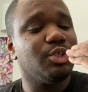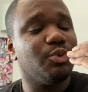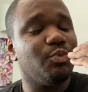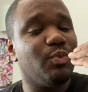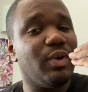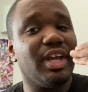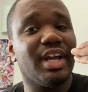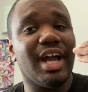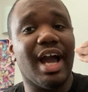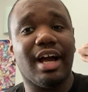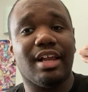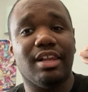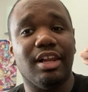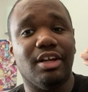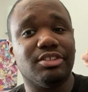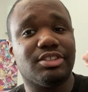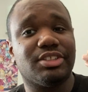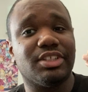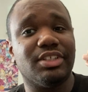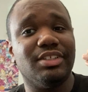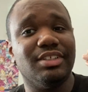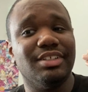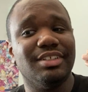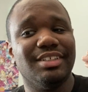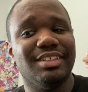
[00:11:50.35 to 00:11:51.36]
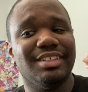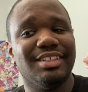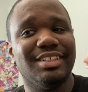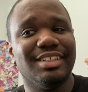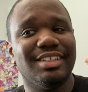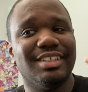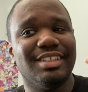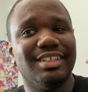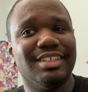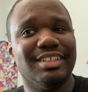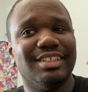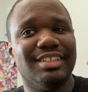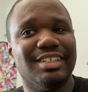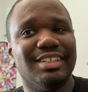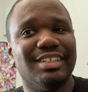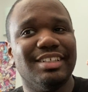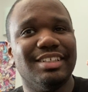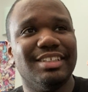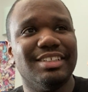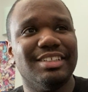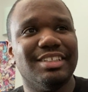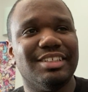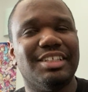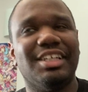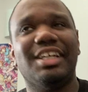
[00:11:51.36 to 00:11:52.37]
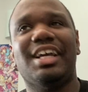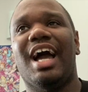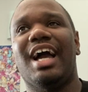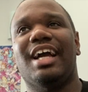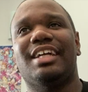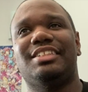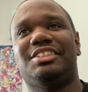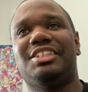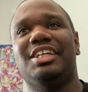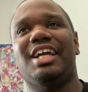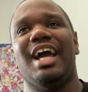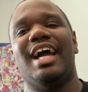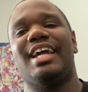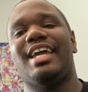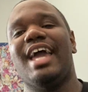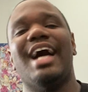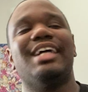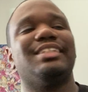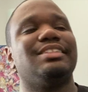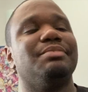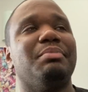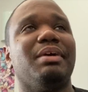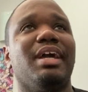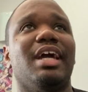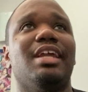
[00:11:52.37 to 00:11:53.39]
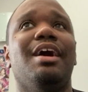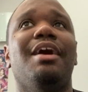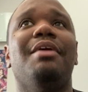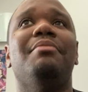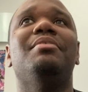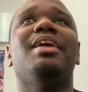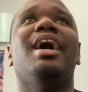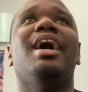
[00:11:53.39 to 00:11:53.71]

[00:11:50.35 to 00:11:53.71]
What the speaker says: when it got closer, she got gasm again. I'm